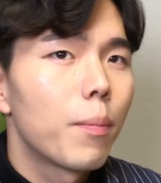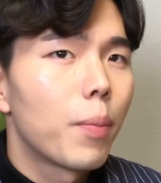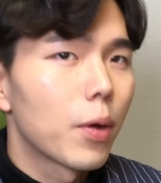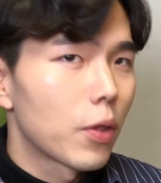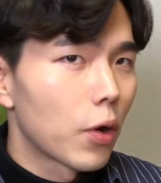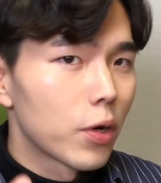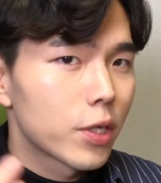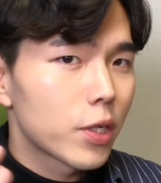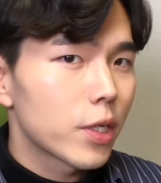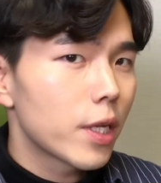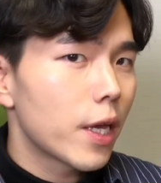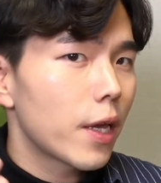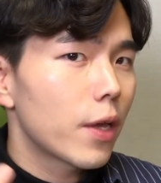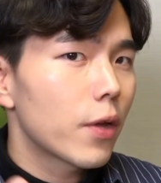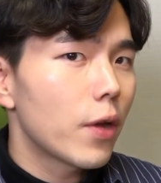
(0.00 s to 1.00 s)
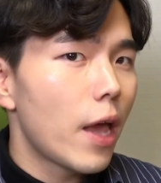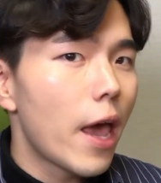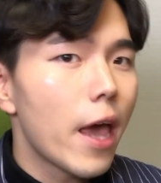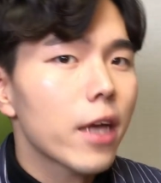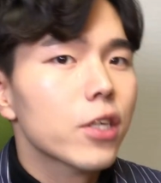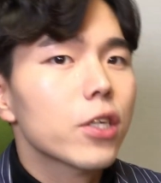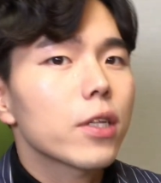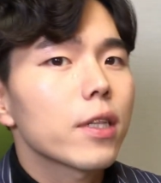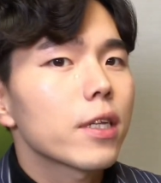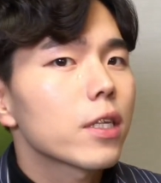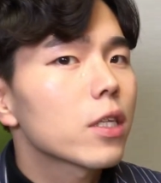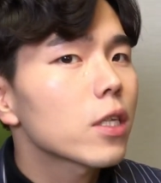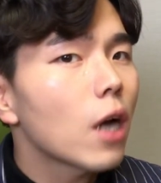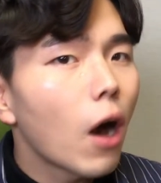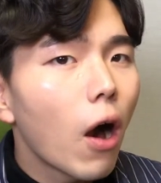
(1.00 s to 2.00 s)
but also they actually
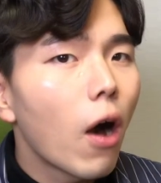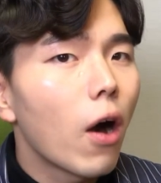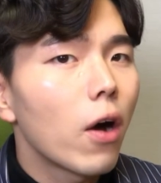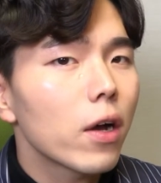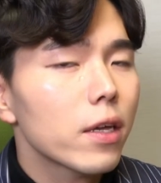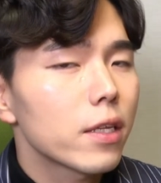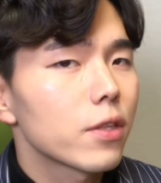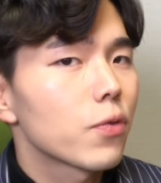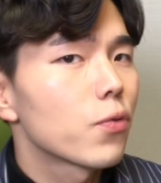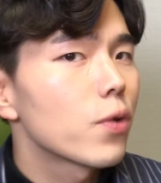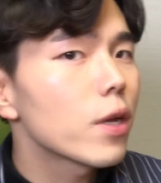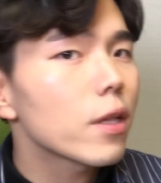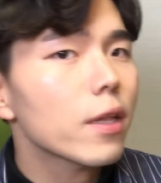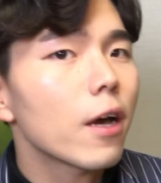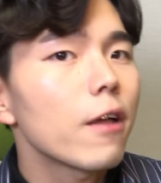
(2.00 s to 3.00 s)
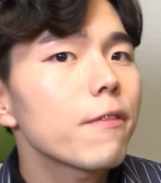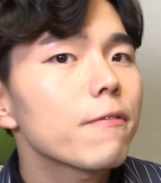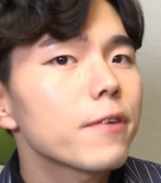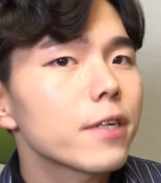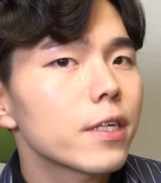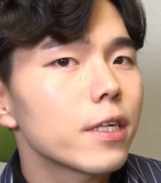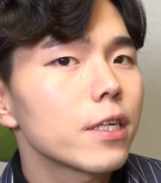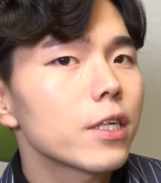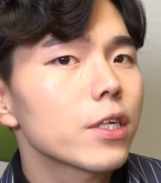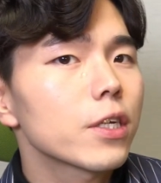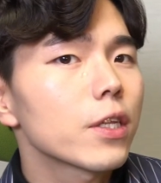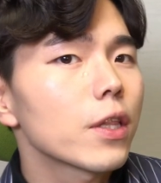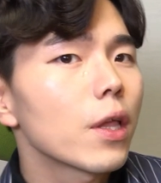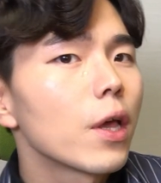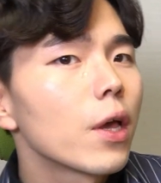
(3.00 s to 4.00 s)
talk in the real
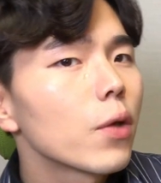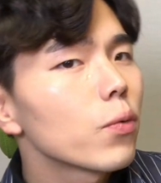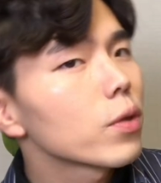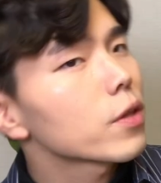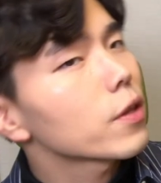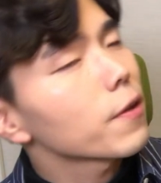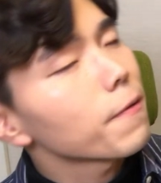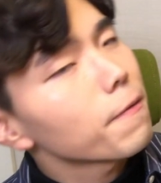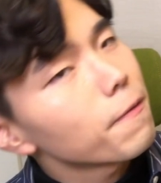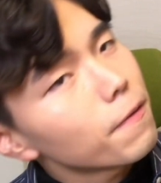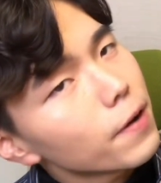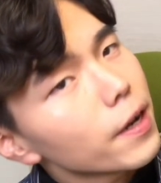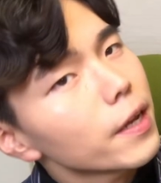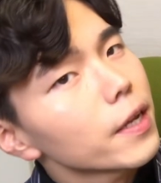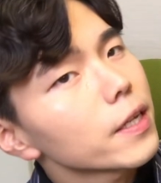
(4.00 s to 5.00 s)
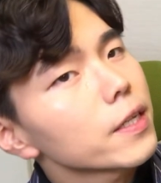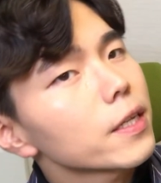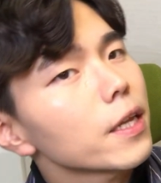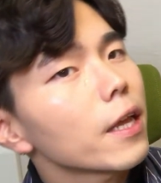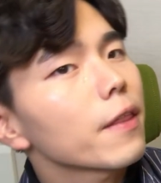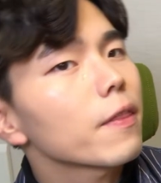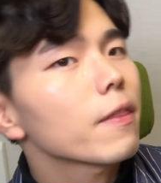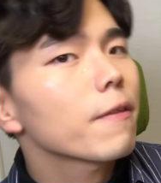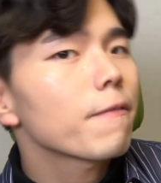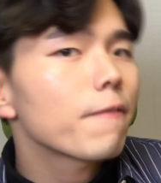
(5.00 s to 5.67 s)
conversation with their friend and the